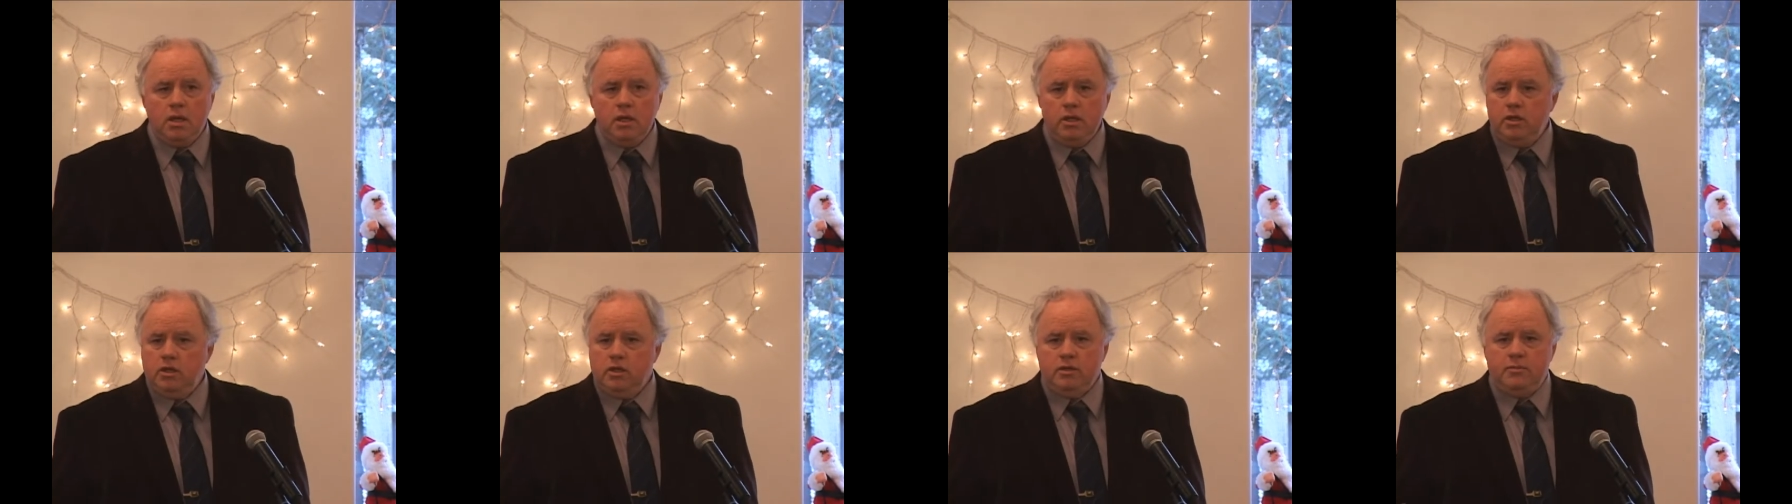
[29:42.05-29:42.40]

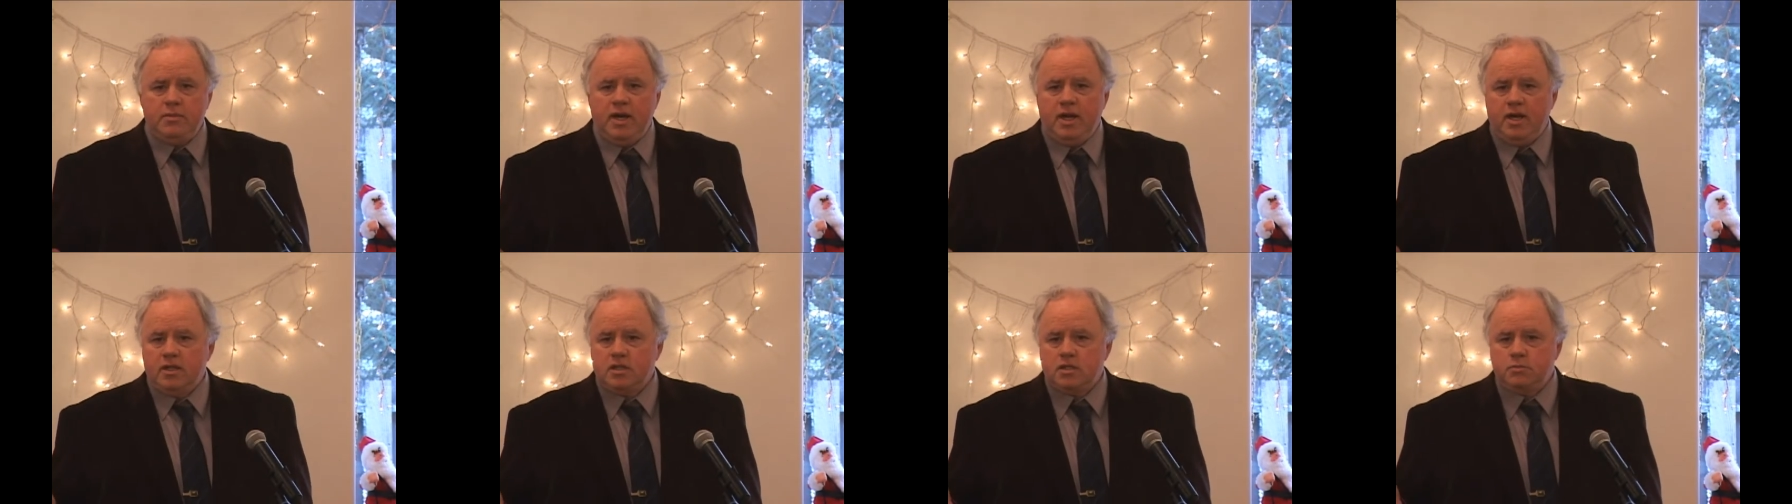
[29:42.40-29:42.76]
you know, the
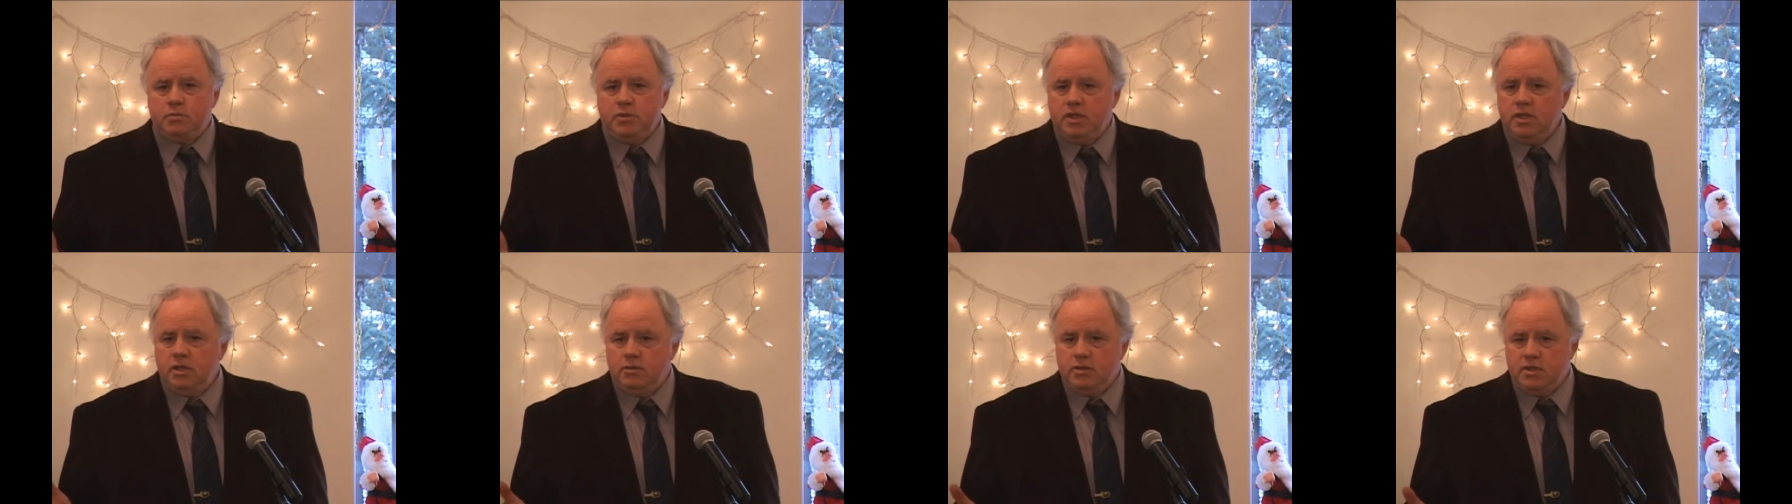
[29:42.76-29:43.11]

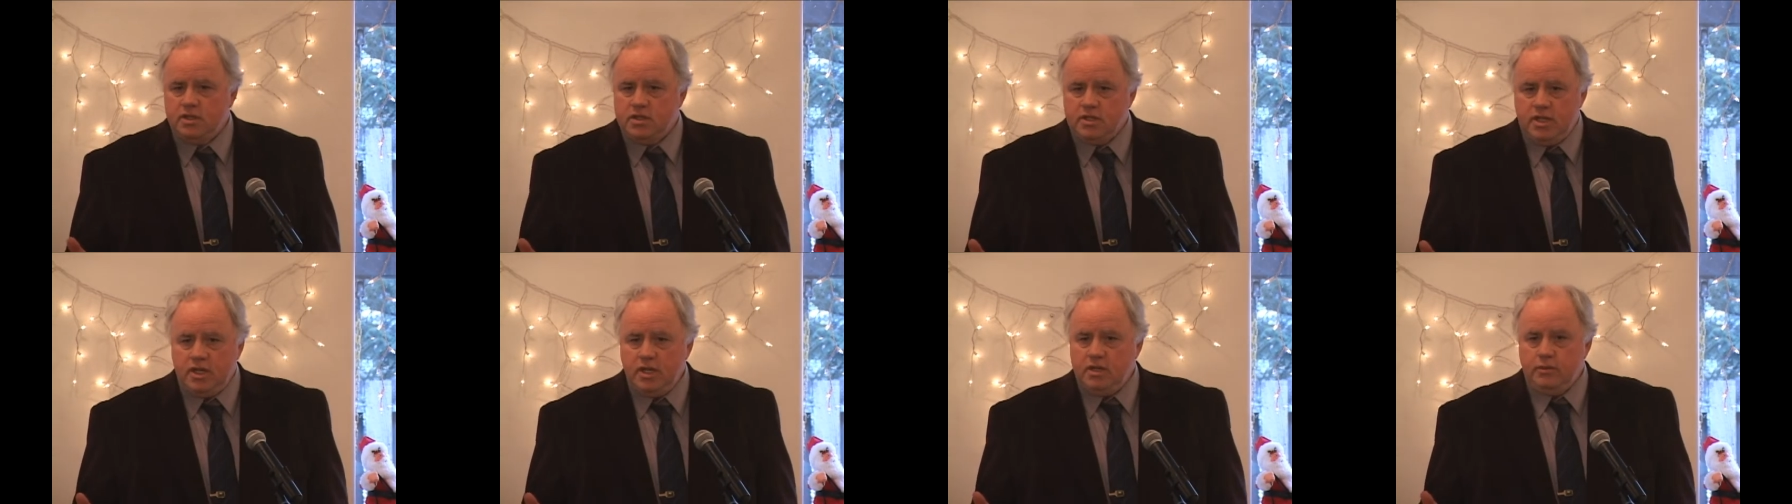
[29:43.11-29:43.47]
Malaspina
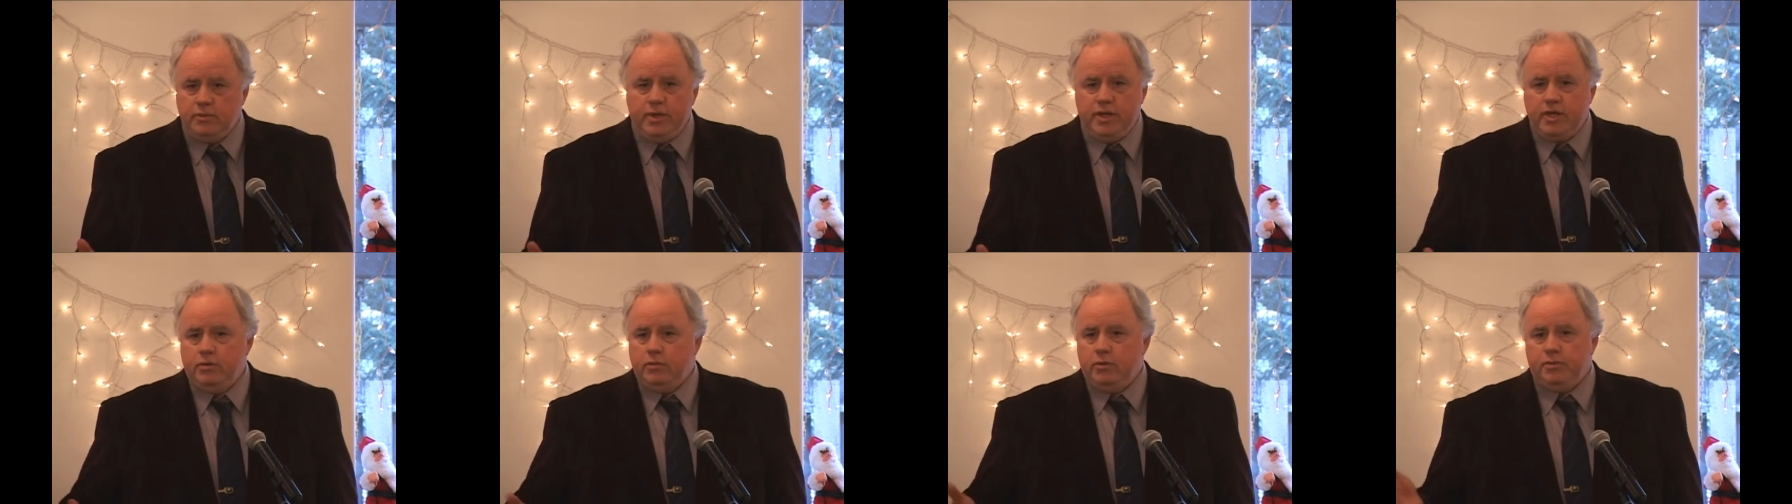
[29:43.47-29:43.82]
was dead.
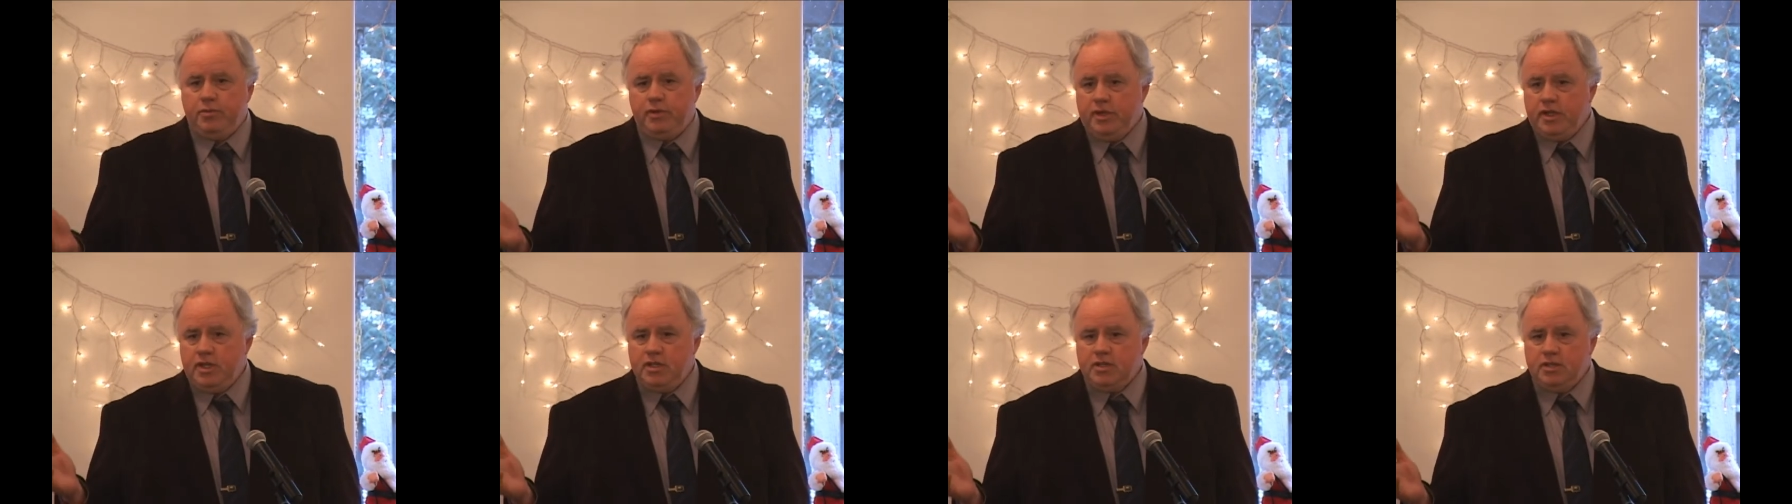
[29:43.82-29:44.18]
We had to
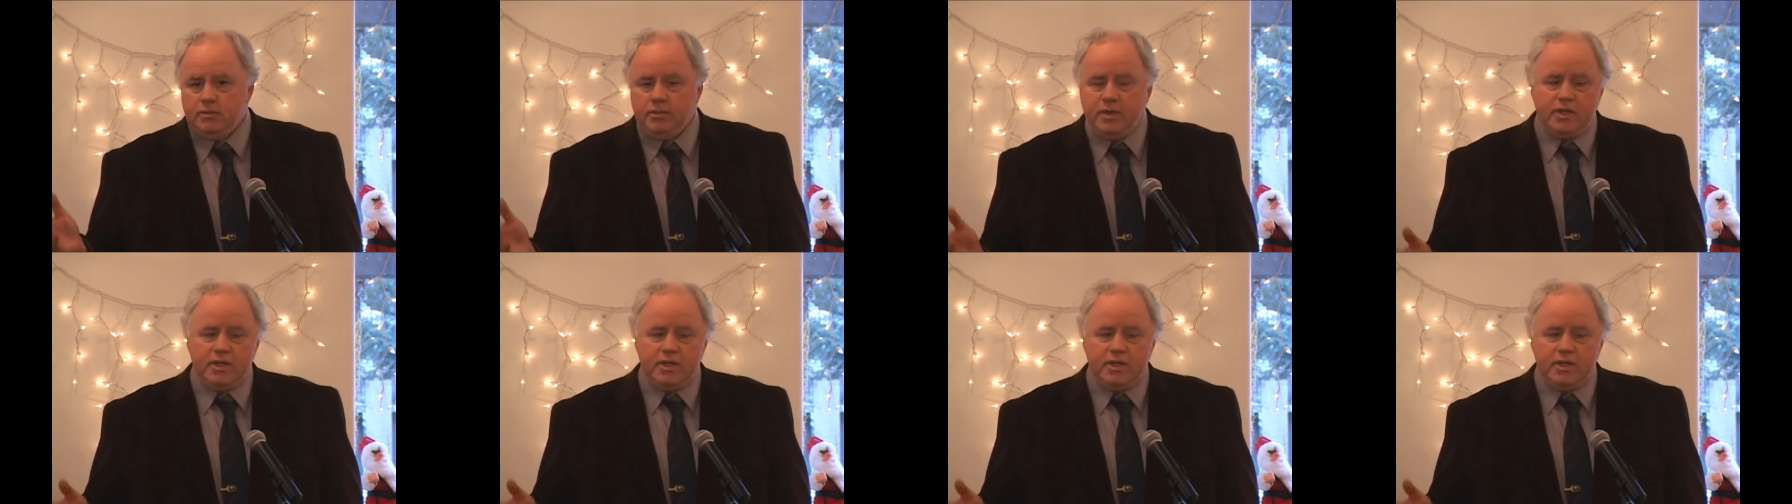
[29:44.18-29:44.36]
replace it.